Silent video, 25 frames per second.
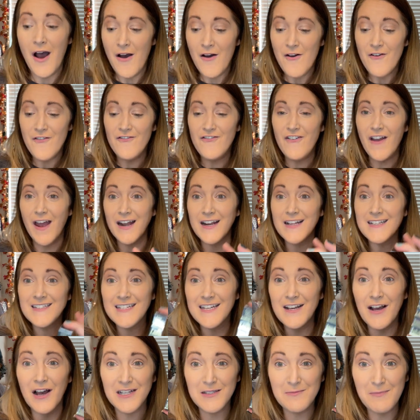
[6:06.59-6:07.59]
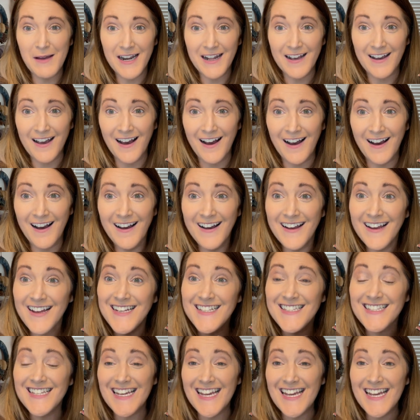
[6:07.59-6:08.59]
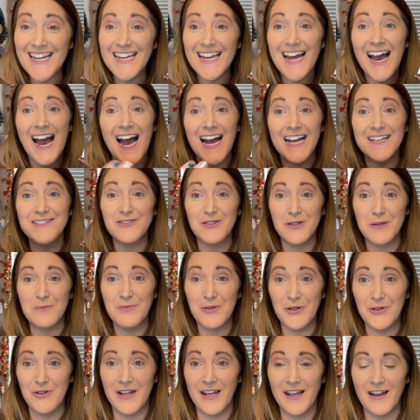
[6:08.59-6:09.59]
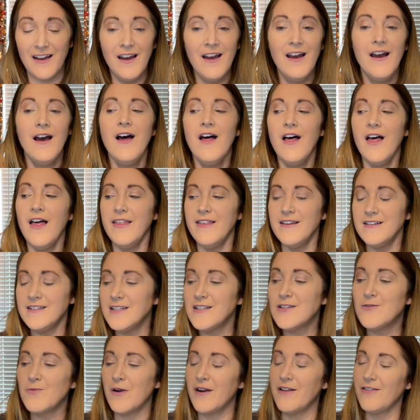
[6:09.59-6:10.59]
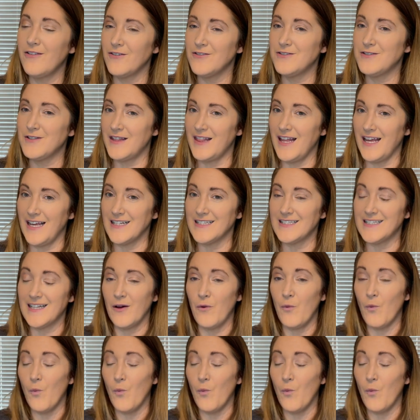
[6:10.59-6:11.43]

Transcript: Fantasy Cosmetica is in Eyescream Beauty. This is one of those things.